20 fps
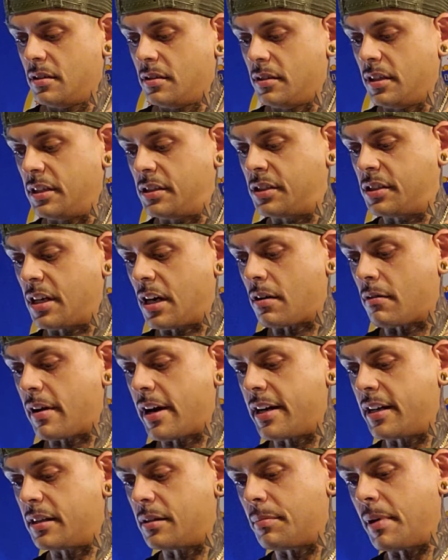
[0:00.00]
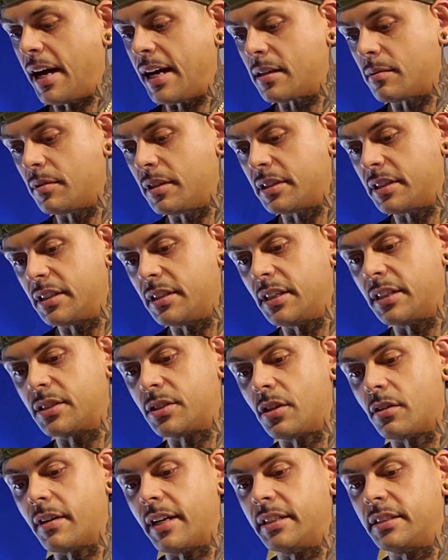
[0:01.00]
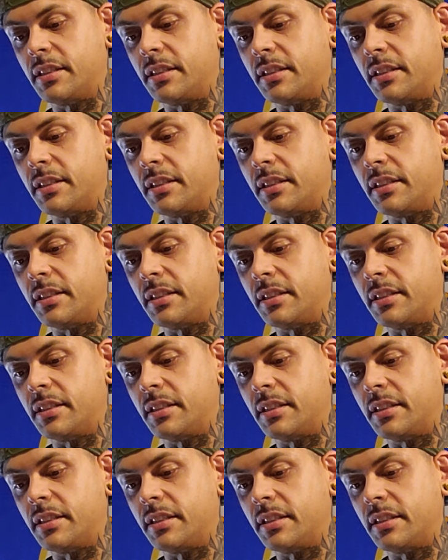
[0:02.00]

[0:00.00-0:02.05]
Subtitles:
let's start right at the bottom with it. Let's go right